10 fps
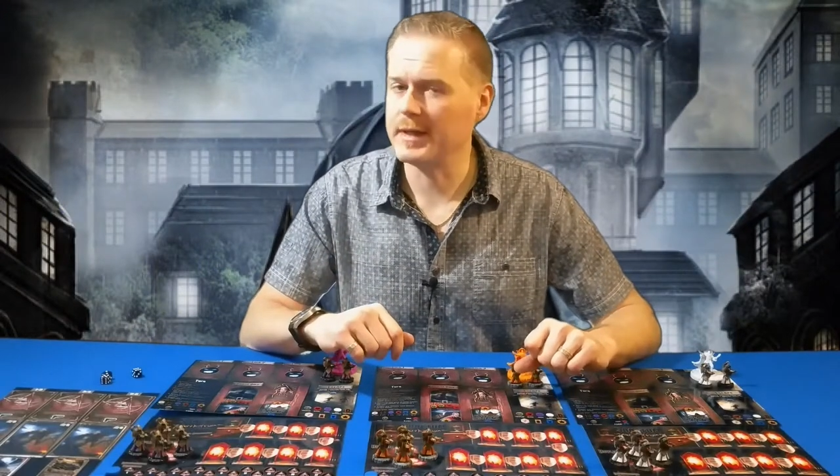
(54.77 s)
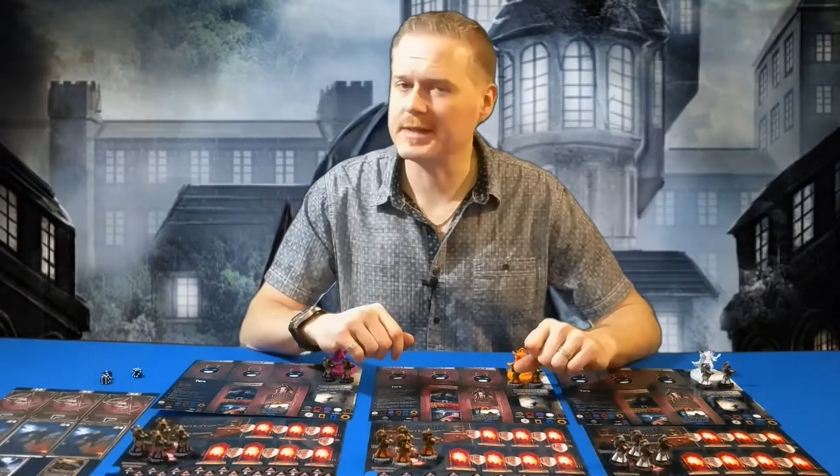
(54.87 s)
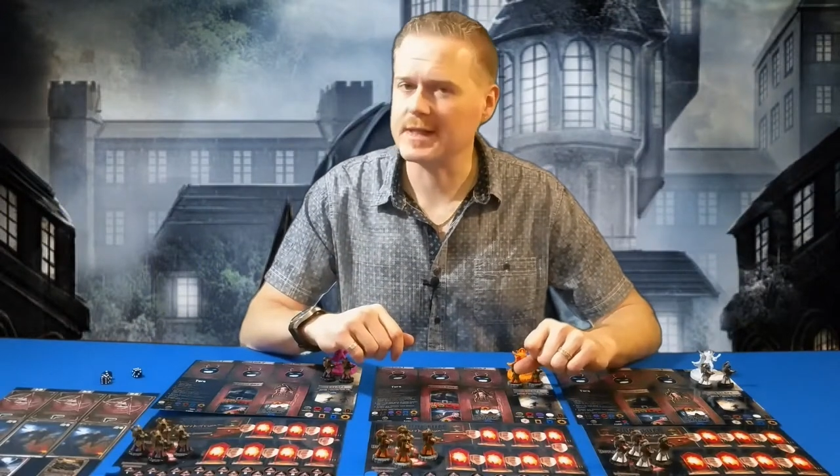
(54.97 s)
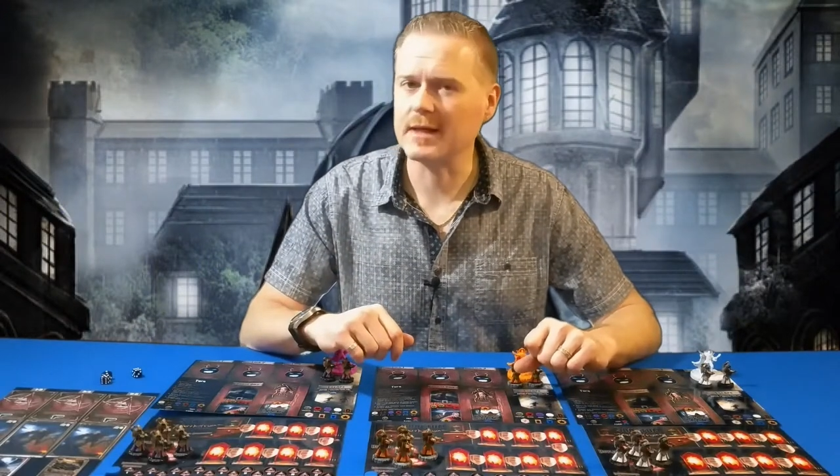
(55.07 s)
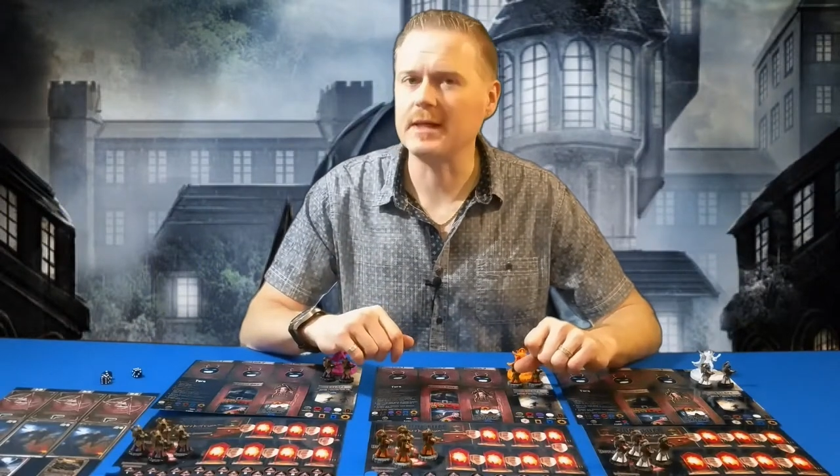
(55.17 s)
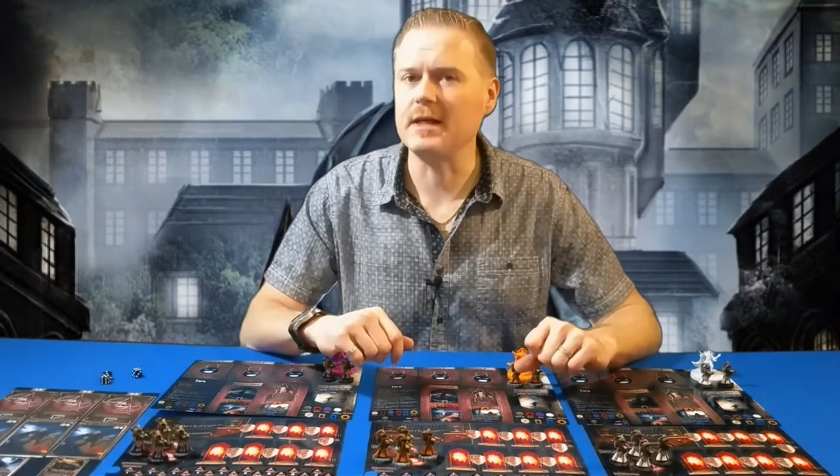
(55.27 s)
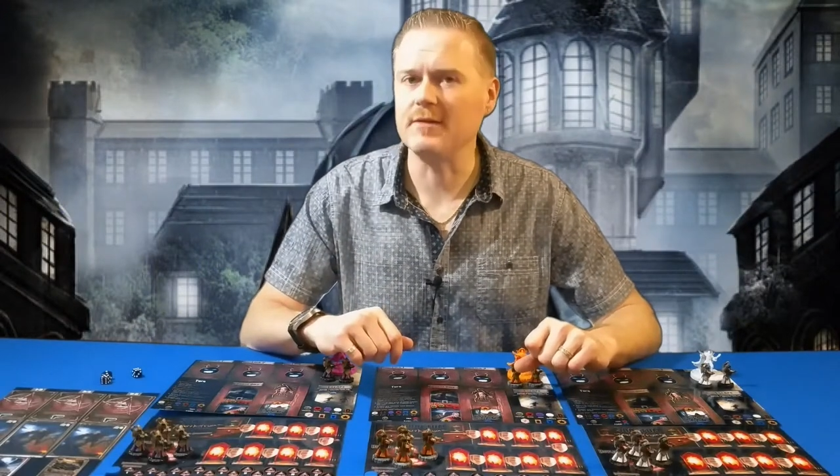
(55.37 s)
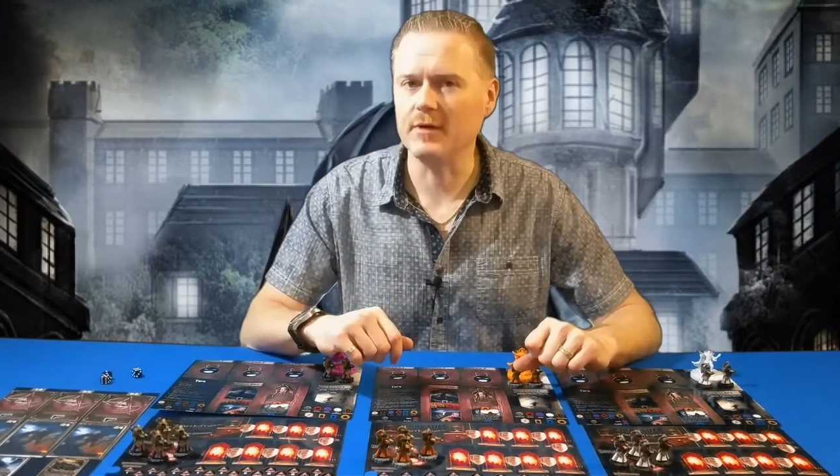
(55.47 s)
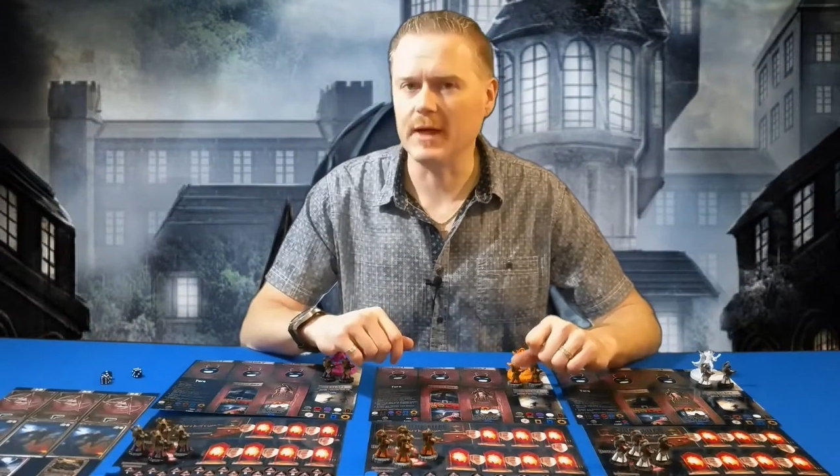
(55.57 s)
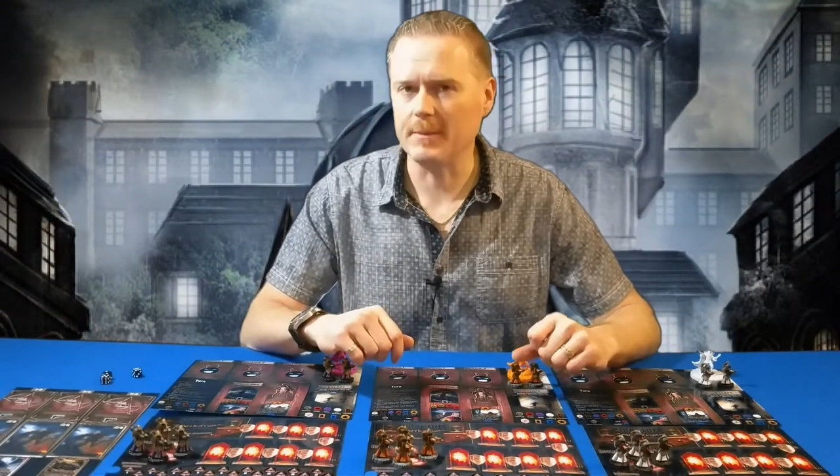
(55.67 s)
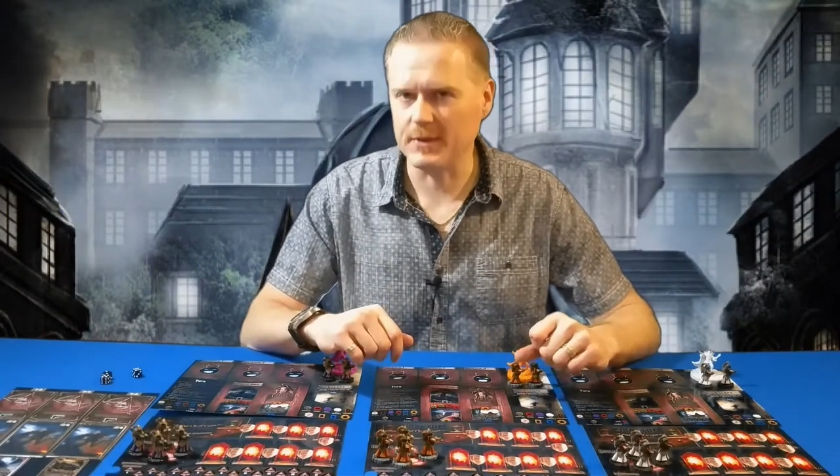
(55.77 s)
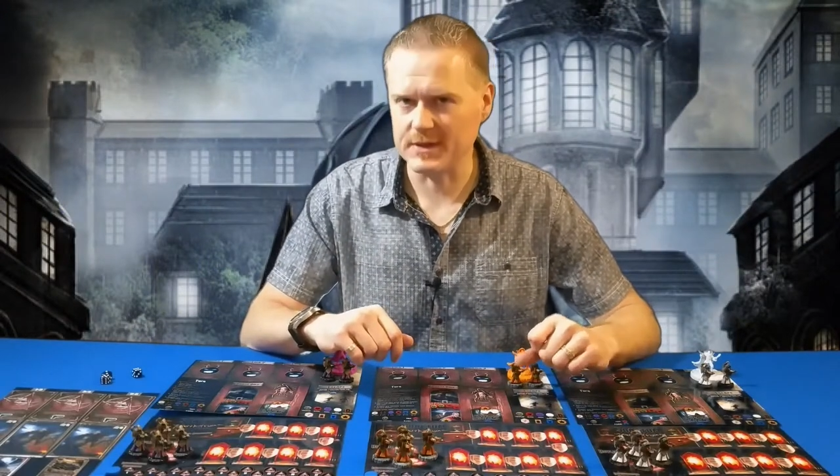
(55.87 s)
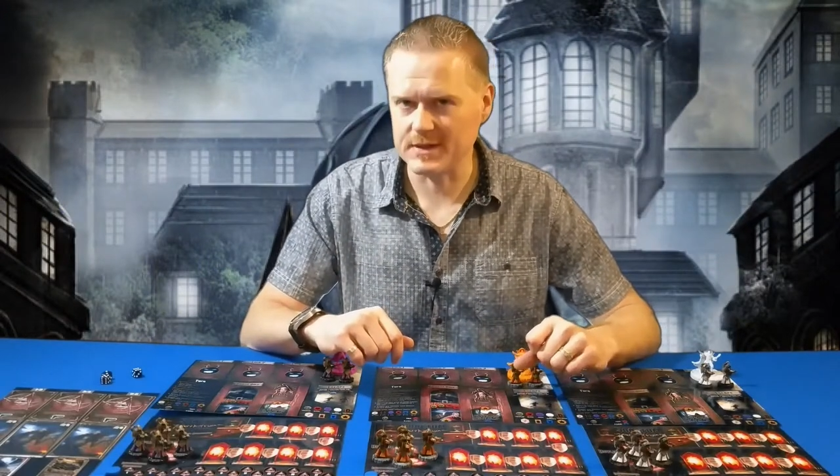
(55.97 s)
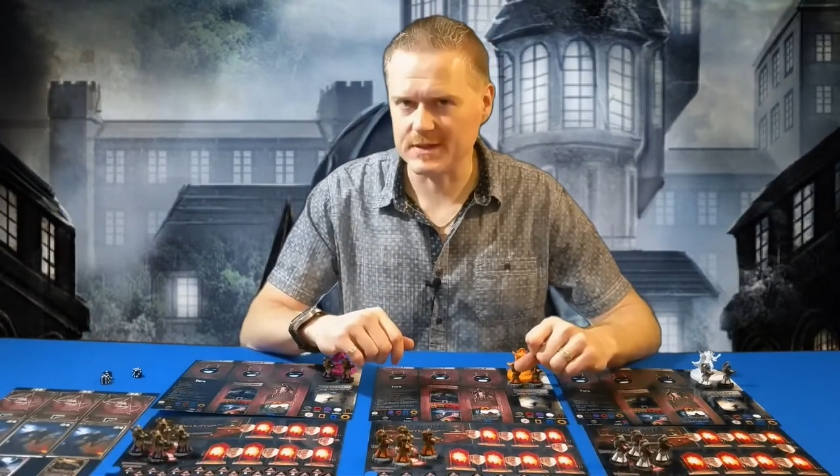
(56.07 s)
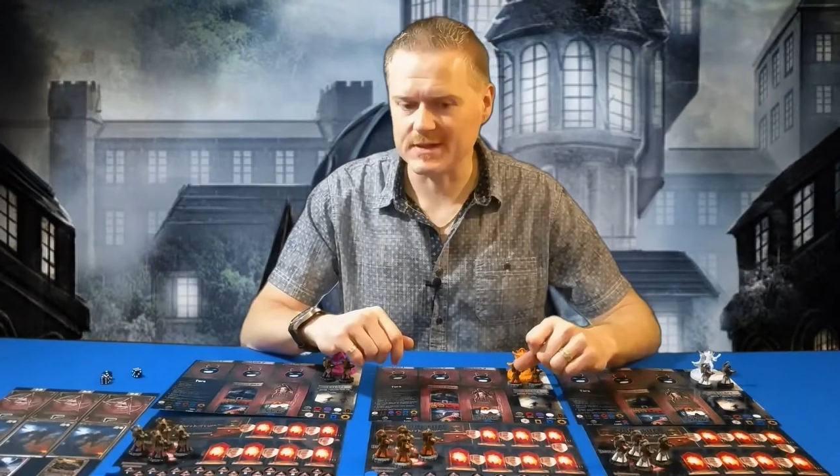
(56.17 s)
exactly Evil High
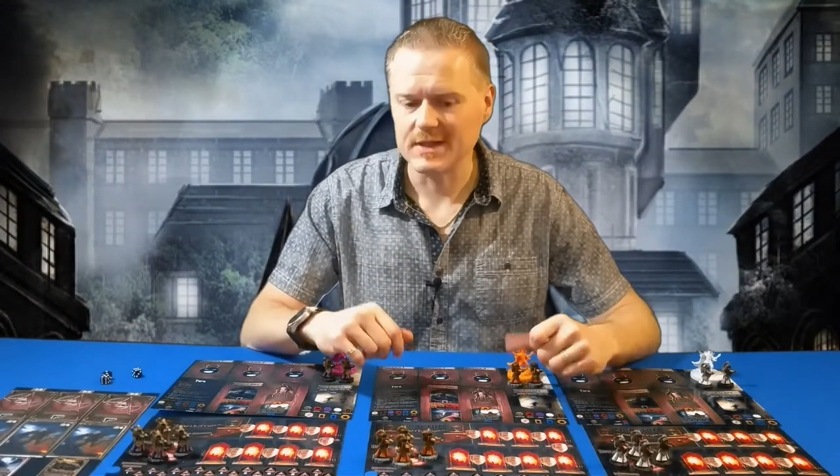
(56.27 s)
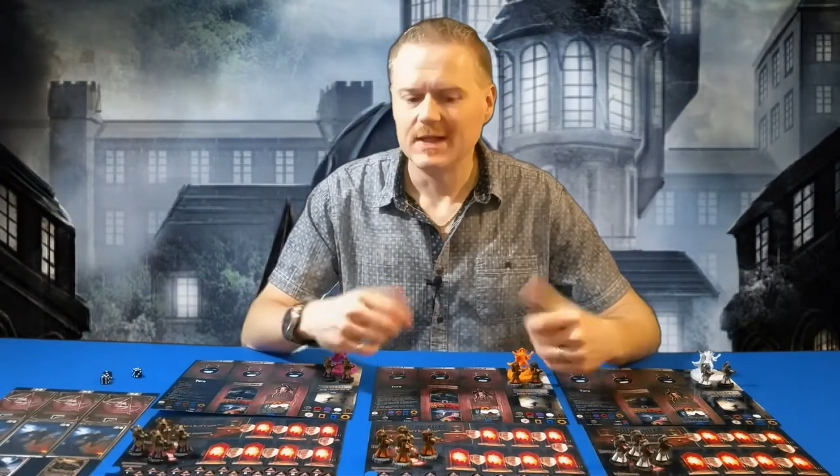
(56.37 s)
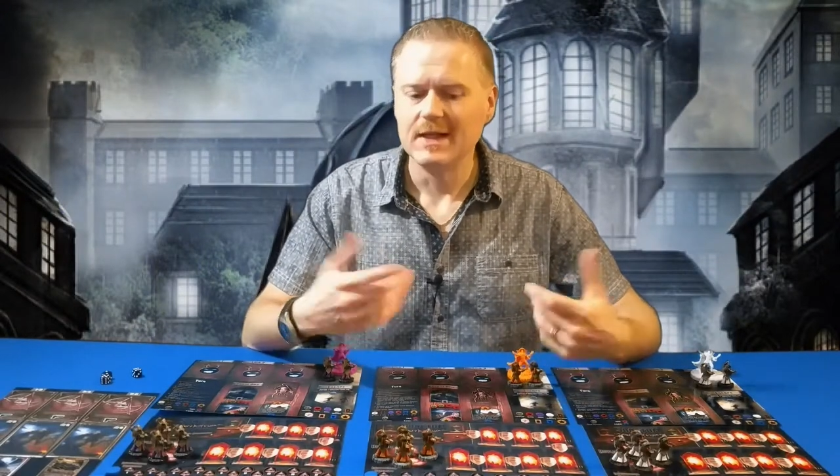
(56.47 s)
Priest is.